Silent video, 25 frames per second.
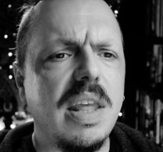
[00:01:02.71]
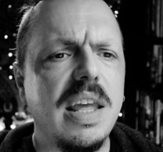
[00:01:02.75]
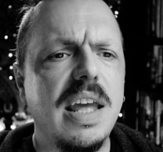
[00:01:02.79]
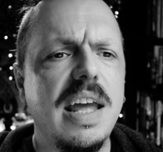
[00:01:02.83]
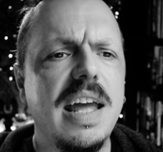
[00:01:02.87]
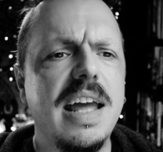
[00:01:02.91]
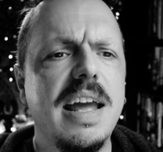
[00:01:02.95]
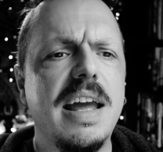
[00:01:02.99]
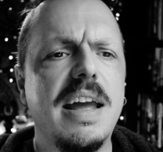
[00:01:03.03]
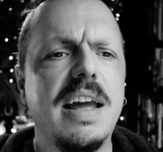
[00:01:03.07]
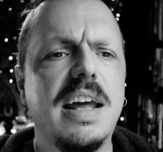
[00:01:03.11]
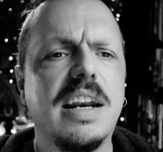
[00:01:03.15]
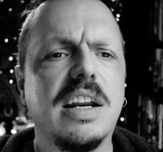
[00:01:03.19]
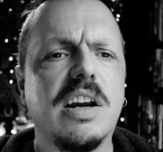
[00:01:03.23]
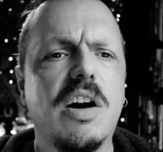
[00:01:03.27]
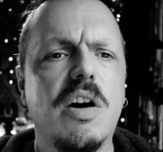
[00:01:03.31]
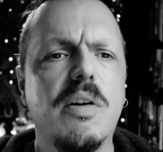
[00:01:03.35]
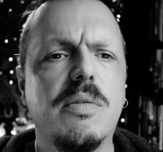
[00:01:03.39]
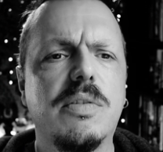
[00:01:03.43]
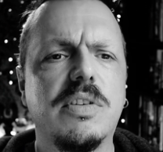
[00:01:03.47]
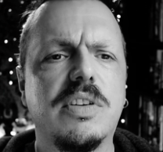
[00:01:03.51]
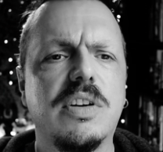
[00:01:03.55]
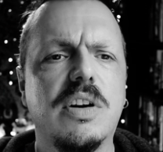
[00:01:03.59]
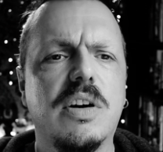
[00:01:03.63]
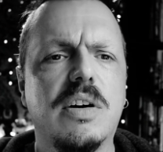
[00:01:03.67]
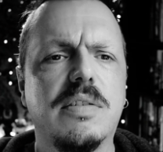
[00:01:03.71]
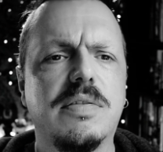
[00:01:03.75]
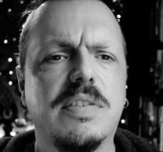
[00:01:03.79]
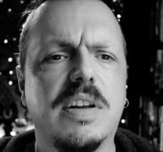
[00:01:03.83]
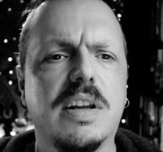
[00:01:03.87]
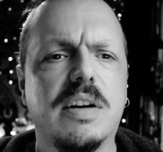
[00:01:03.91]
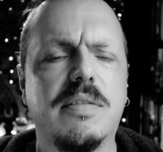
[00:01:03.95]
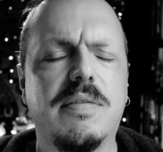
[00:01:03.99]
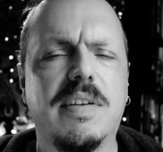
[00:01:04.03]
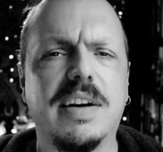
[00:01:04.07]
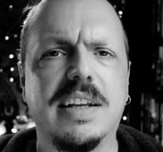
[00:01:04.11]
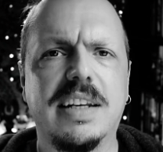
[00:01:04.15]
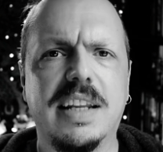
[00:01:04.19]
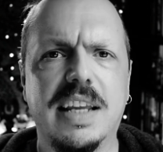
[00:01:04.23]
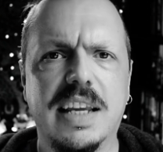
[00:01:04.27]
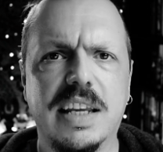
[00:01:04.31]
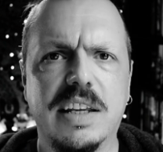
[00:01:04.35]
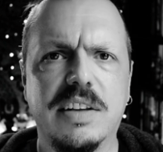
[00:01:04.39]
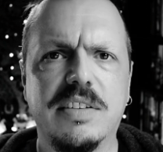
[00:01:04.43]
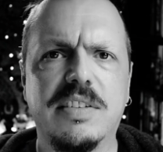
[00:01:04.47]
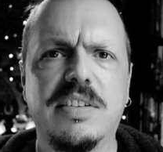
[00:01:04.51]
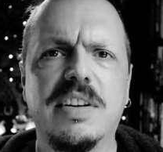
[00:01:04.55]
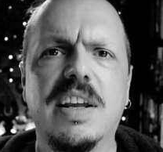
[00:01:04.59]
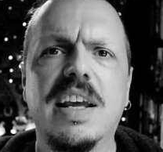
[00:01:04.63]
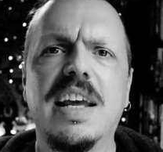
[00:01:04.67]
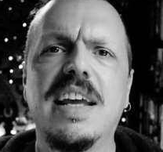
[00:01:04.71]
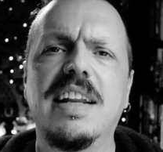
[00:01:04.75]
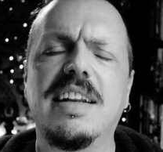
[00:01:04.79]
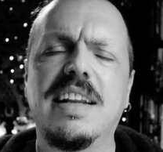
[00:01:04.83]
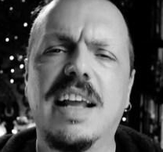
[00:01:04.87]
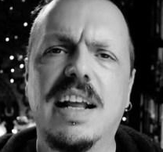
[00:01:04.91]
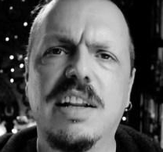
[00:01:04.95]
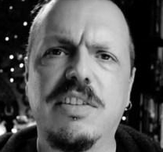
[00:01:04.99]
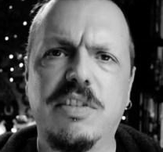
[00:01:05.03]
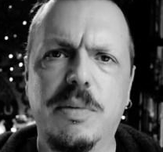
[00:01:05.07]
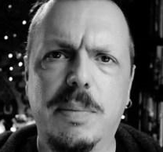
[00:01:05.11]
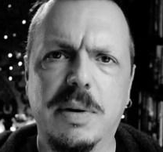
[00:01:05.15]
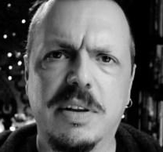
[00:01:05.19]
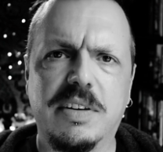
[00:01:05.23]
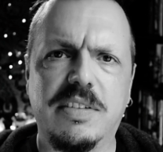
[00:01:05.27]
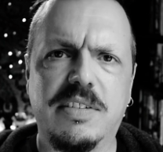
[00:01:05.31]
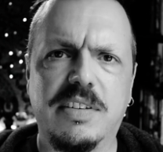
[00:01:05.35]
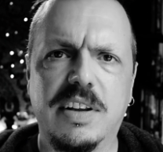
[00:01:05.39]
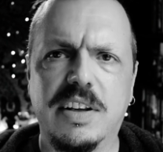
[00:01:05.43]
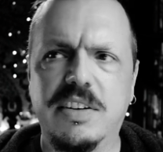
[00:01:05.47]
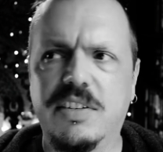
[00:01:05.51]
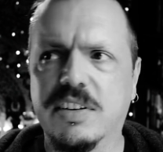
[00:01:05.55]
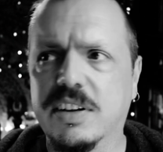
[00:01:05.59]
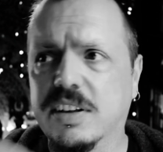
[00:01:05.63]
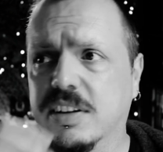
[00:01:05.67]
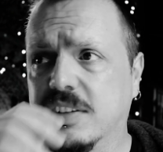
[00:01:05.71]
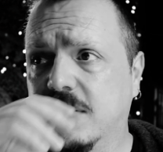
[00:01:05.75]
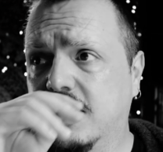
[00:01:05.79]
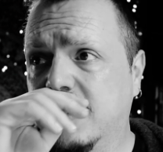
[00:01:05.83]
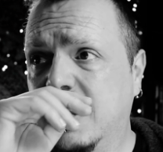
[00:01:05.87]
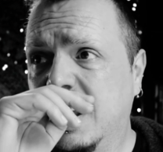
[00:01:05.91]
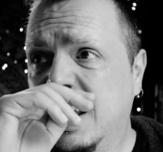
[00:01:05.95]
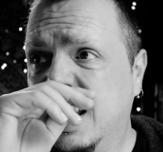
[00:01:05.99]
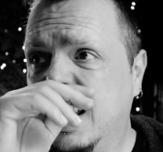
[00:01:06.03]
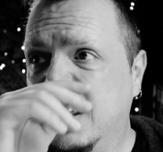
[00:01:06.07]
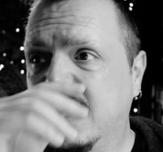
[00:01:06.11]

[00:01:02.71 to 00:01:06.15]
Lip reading: And it covers an awful lot of ideas, tells you about sigils,